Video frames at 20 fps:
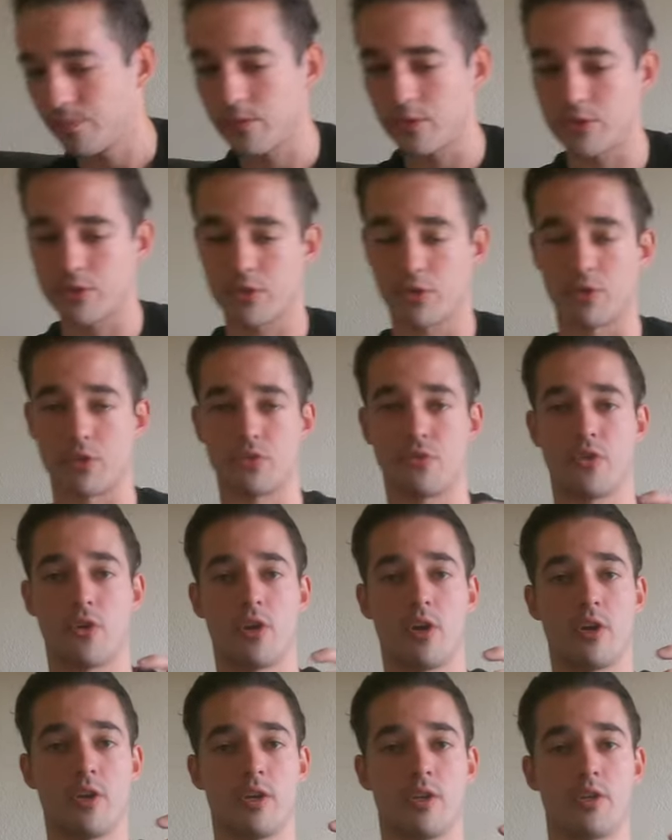So as
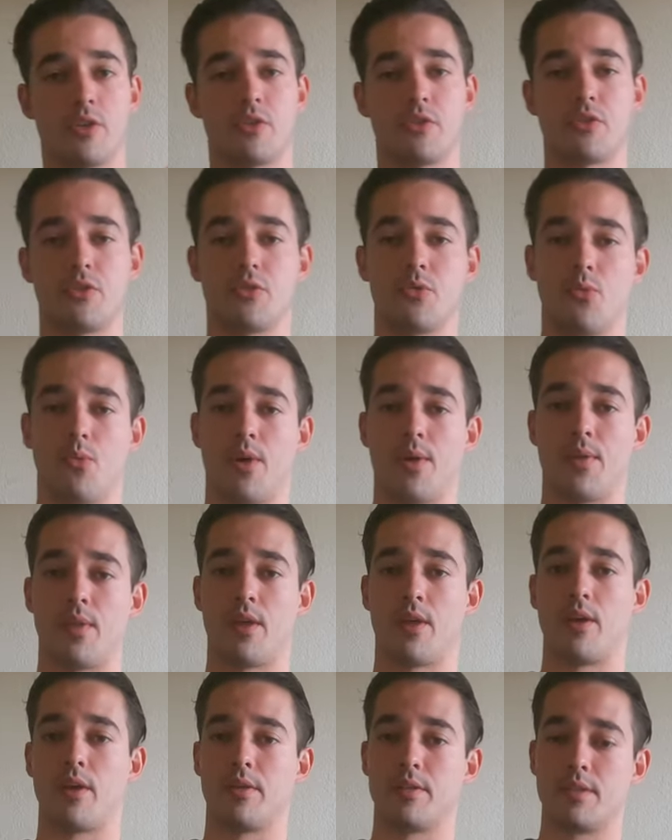far as when
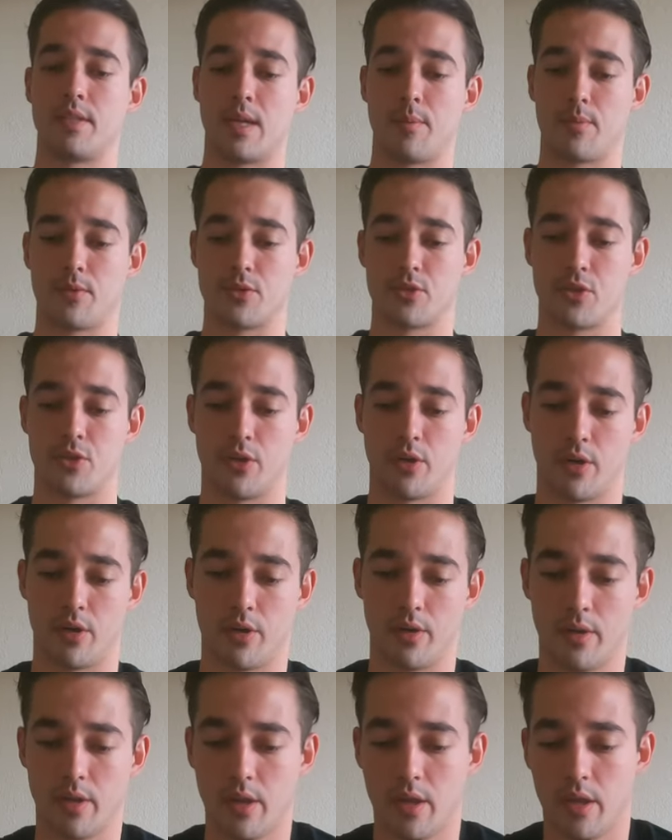the
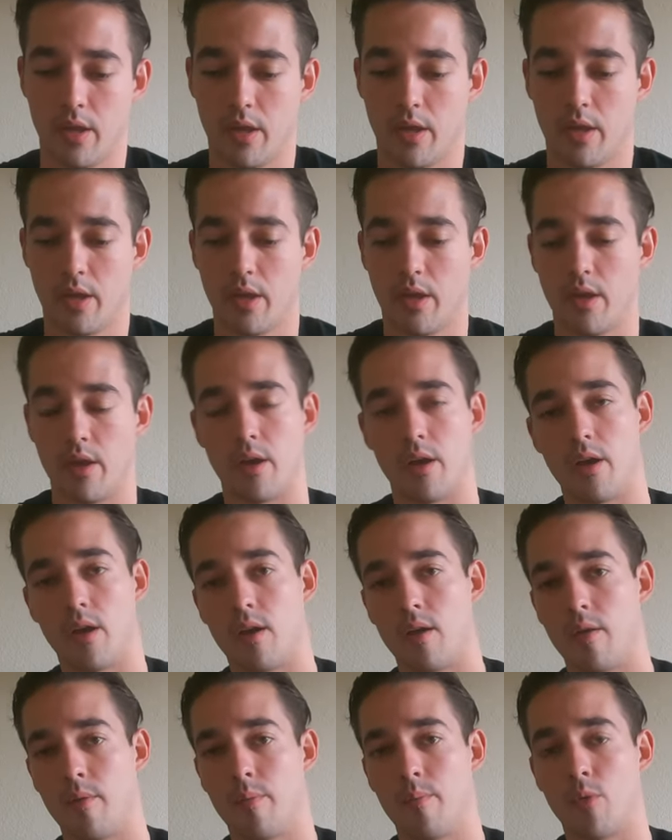temperature
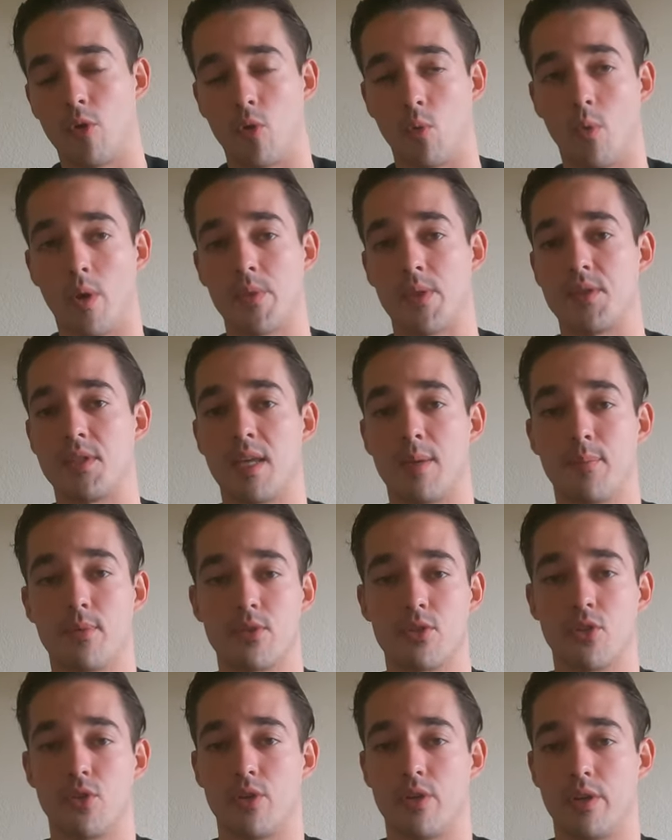or what the
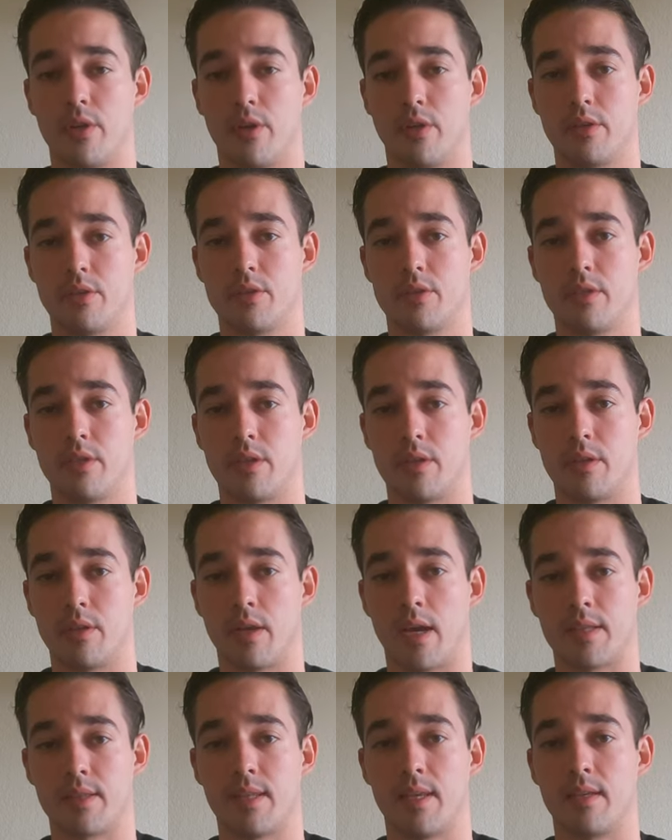temperature is
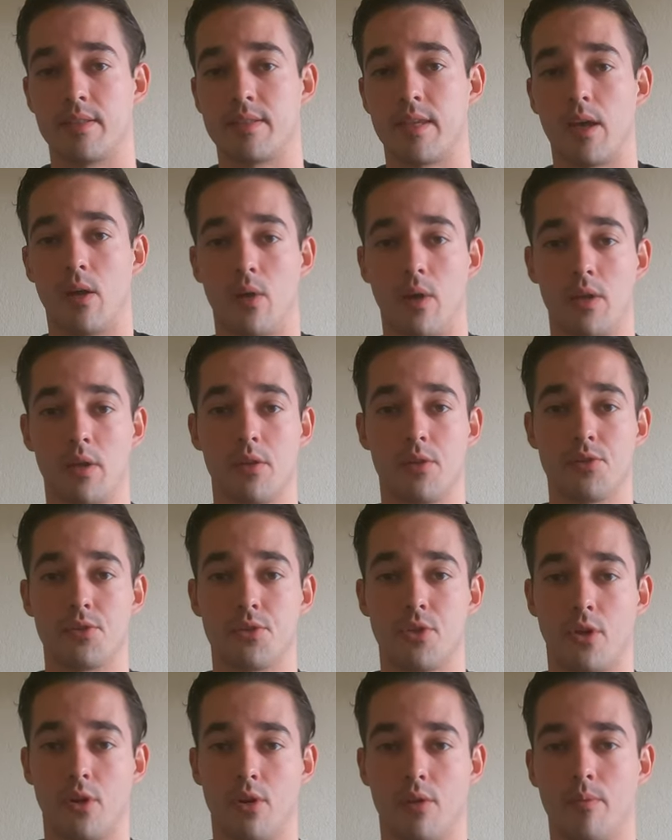at the tail end of the
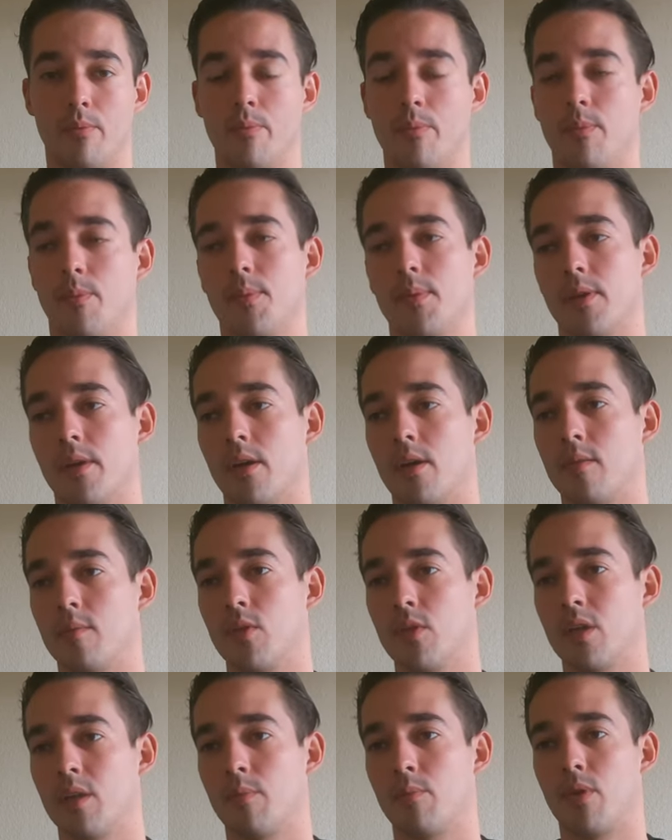stall,
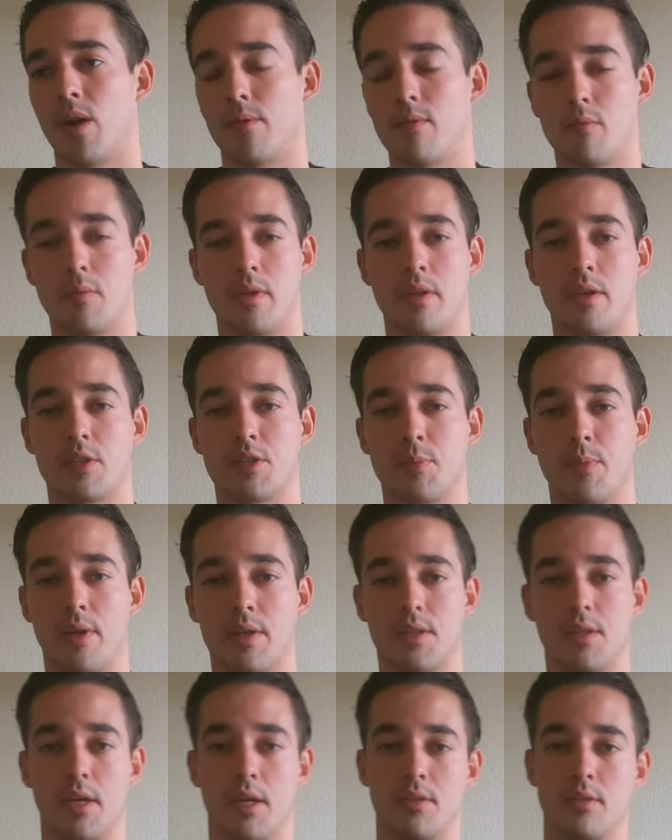you can probably
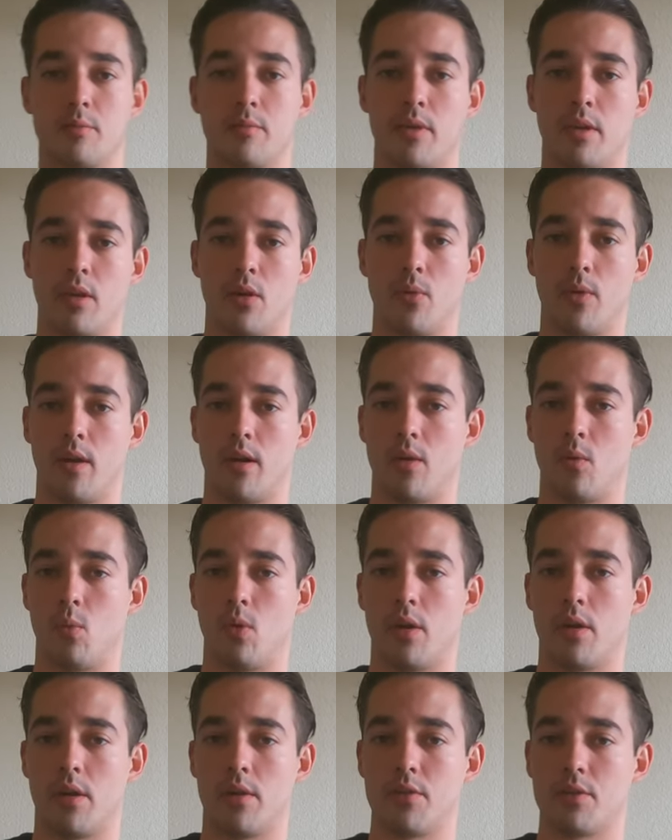expect that to be at around
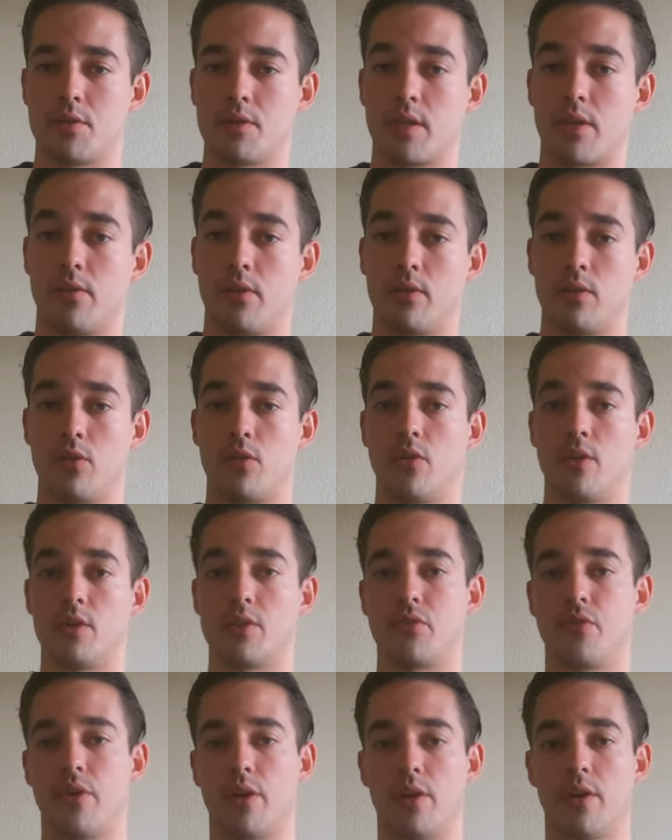170
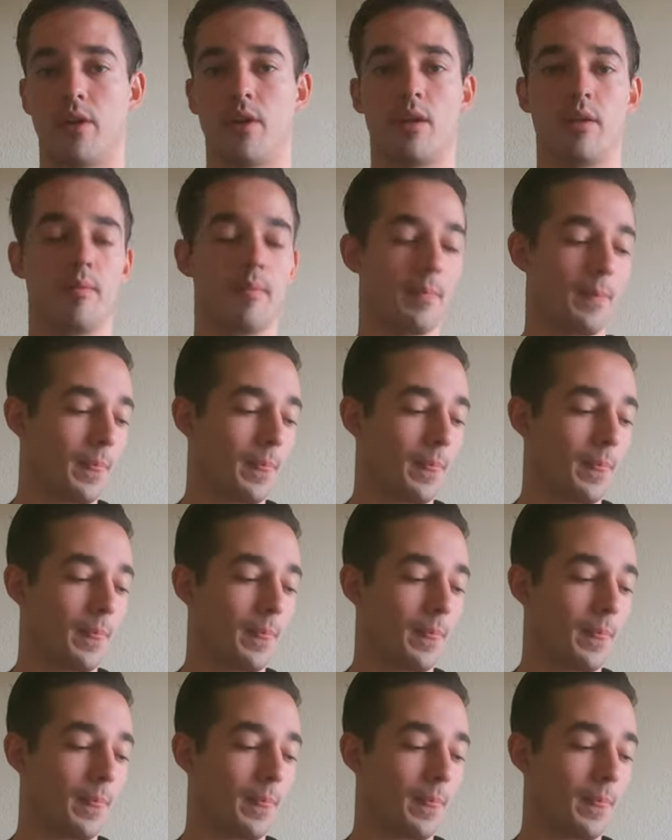degrees Fahrenheit.